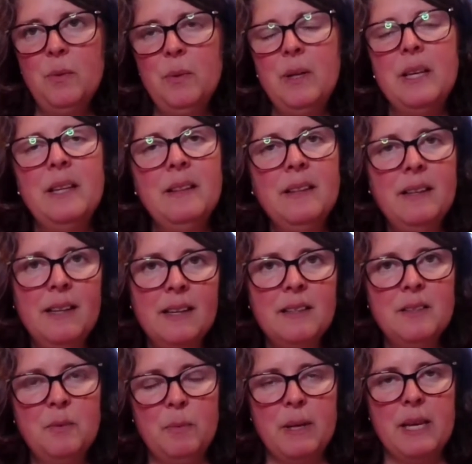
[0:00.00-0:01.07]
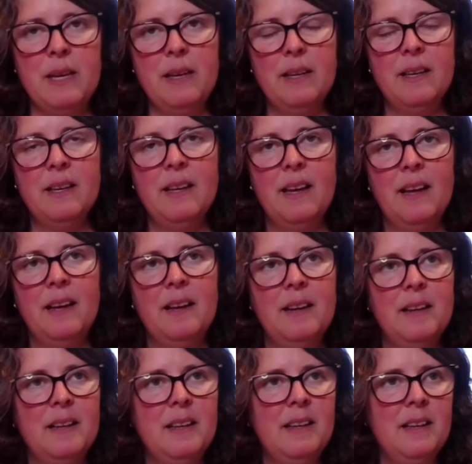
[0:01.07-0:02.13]
in the next week,
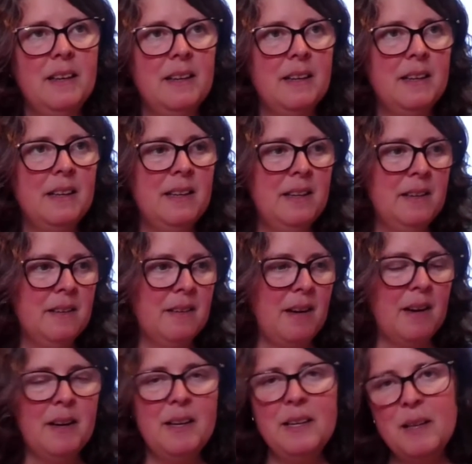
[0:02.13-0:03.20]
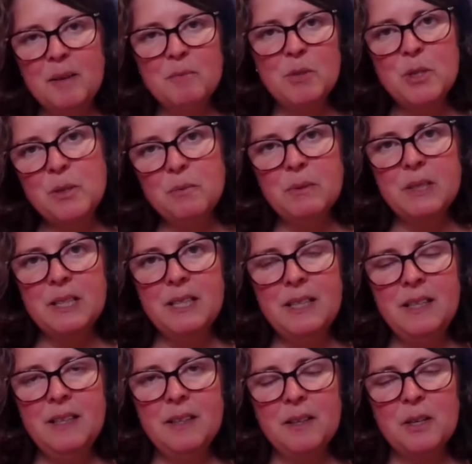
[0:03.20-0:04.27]
I am just
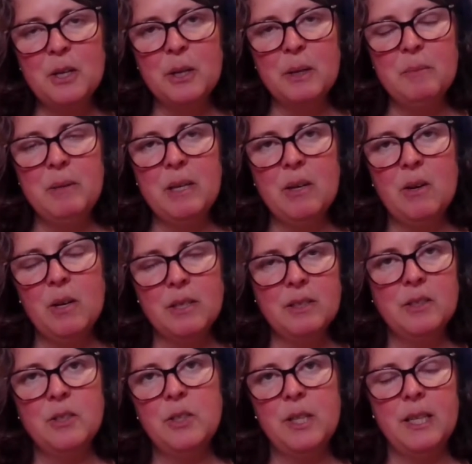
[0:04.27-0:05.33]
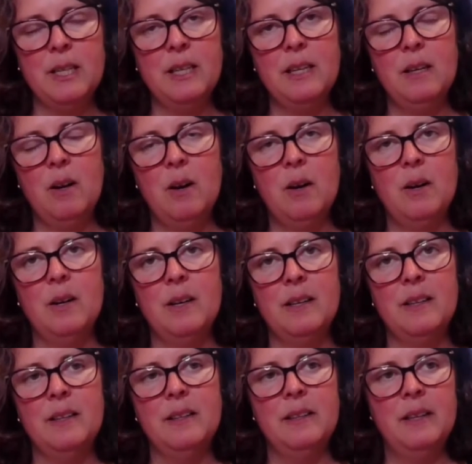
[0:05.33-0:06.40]
really going to be concentrating
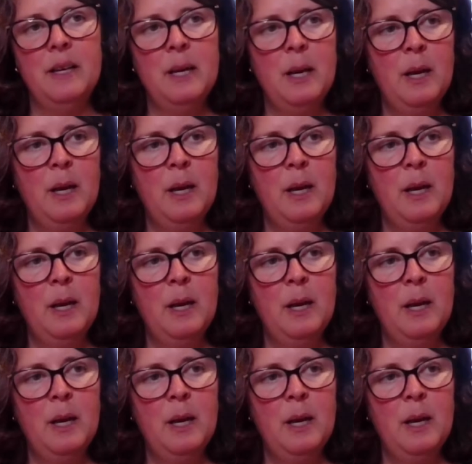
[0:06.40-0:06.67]
on,